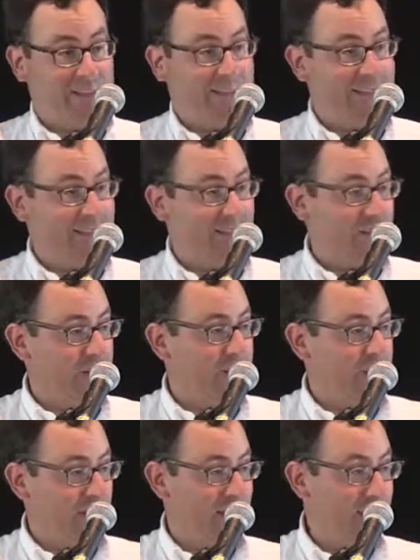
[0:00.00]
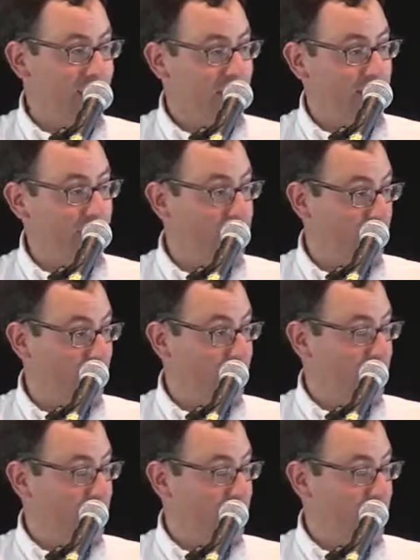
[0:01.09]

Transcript: the bestseller code, that claimed to be